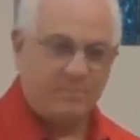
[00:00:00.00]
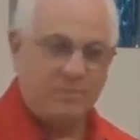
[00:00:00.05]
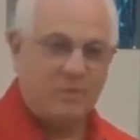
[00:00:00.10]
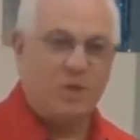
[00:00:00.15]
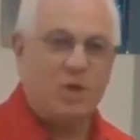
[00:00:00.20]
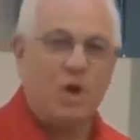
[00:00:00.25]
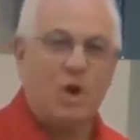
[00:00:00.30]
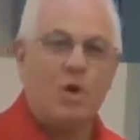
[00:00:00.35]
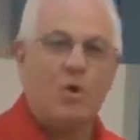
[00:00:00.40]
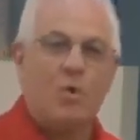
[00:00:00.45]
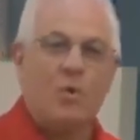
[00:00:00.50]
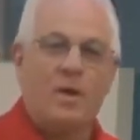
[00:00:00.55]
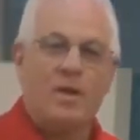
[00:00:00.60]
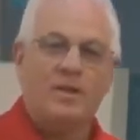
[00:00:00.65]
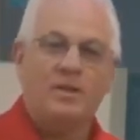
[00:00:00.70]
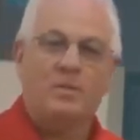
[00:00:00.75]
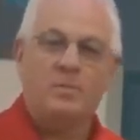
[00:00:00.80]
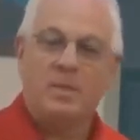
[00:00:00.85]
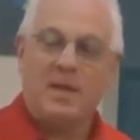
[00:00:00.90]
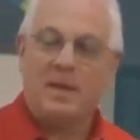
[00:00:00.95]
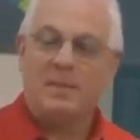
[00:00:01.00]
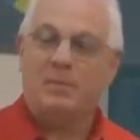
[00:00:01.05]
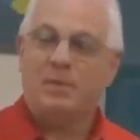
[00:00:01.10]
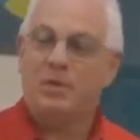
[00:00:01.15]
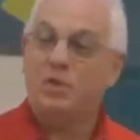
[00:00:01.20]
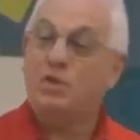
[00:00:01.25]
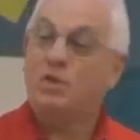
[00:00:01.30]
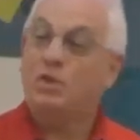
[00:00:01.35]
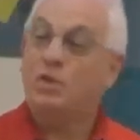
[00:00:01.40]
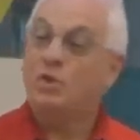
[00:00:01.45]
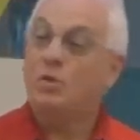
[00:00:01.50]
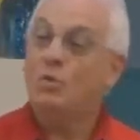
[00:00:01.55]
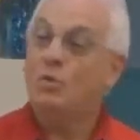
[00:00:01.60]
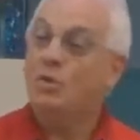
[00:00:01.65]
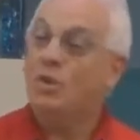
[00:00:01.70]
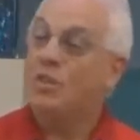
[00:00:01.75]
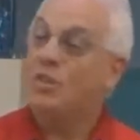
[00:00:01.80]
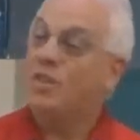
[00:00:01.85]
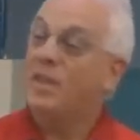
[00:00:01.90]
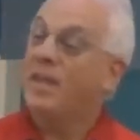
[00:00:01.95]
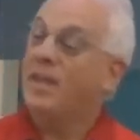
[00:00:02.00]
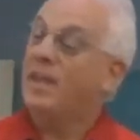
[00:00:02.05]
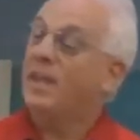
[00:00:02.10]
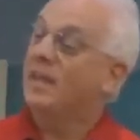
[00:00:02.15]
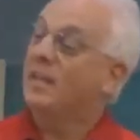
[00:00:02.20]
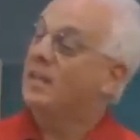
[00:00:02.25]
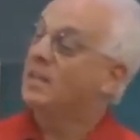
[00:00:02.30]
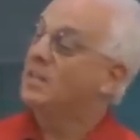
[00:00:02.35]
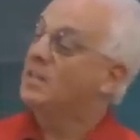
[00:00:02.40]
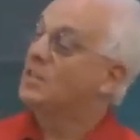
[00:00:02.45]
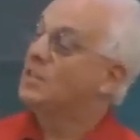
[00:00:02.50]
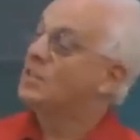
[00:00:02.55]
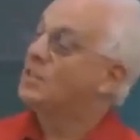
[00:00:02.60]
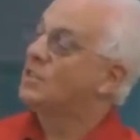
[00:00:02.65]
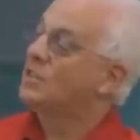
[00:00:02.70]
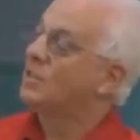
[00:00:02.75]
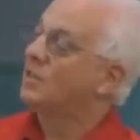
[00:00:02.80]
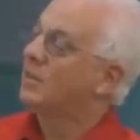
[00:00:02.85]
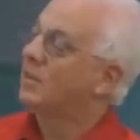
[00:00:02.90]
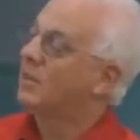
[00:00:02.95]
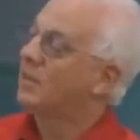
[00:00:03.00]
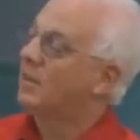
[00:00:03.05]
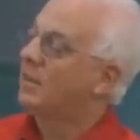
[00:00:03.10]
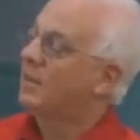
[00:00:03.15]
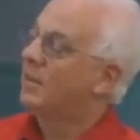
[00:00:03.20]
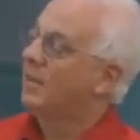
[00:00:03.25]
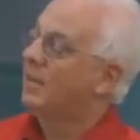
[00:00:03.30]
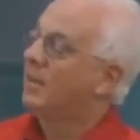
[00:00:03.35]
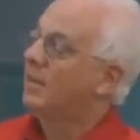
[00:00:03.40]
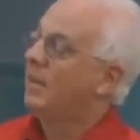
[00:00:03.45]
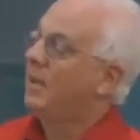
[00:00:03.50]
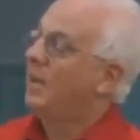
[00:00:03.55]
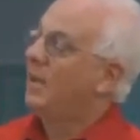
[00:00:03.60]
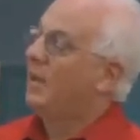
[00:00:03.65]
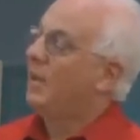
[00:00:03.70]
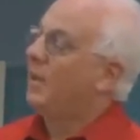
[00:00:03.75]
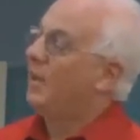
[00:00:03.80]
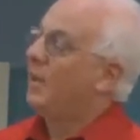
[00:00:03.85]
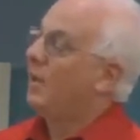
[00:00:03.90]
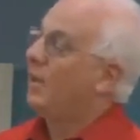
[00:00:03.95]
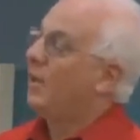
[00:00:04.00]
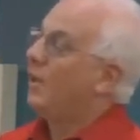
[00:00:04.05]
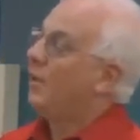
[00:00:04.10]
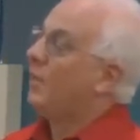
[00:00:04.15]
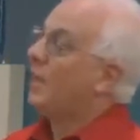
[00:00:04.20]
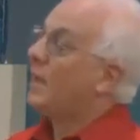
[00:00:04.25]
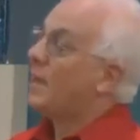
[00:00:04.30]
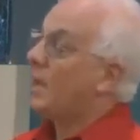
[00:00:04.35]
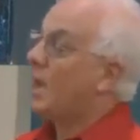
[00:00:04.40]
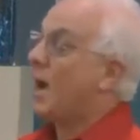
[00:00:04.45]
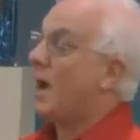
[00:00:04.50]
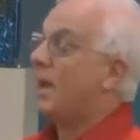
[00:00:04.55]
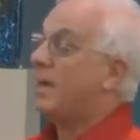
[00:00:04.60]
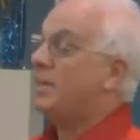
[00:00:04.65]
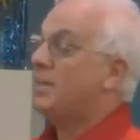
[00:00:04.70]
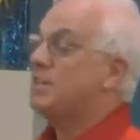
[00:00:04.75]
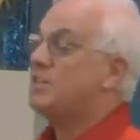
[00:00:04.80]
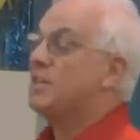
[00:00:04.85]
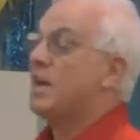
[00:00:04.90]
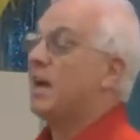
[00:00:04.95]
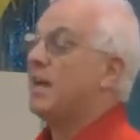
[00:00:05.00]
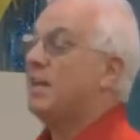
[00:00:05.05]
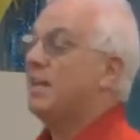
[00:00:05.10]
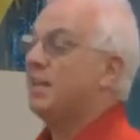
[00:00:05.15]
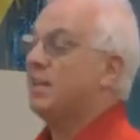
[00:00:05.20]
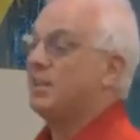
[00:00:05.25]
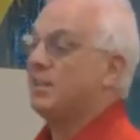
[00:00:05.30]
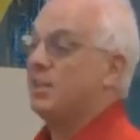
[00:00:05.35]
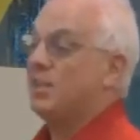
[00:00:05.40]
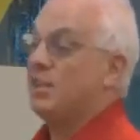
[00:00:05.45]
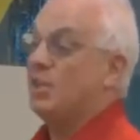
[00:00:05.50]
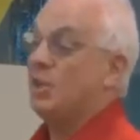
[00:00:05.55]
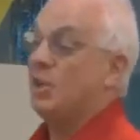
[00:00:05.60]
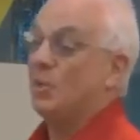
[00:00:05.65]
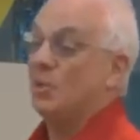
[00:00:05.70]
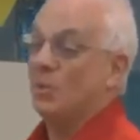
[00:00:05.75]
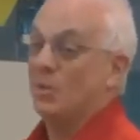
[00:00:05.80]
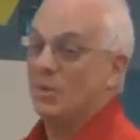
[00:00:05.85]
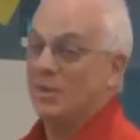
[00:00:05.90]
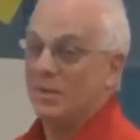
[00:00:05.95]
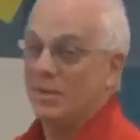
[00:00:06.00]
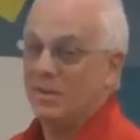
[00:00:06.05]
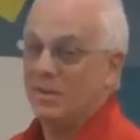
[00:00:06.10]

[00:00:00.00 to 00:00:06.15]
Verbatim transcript: To go and to be able to do the things that God designed it to do,